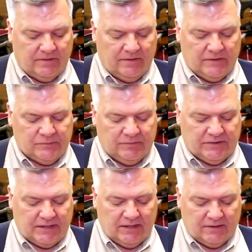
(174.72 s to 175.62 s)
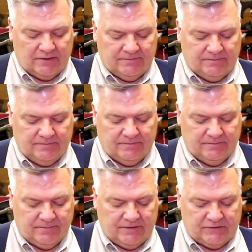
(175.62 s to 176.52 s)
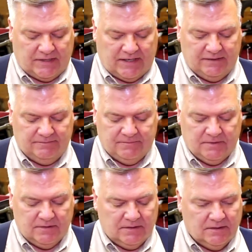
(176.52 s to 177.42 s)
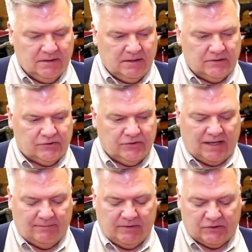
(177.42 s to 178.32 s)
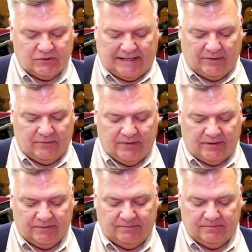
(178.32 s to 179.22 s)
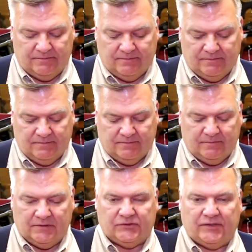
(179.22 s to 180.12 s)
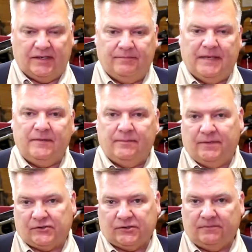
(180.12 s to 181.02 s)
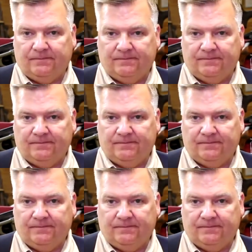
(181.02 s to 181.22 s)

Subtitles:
This particular design is not much louder than let's say a BB pistol